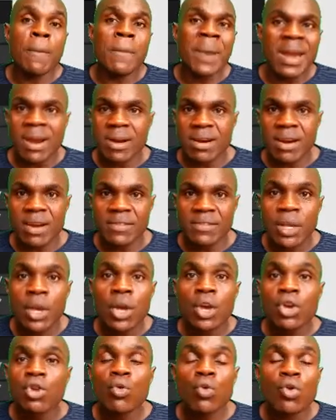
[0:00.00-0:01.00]
paragraphs.
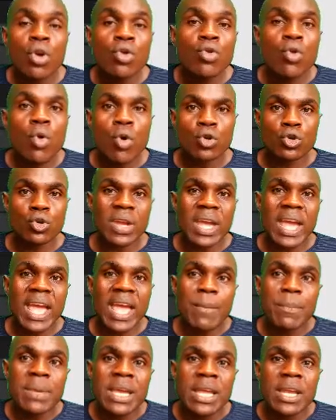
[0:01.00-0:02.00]
You will not go to
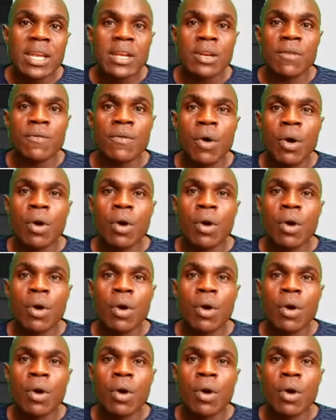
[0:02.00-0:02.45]
the beginning of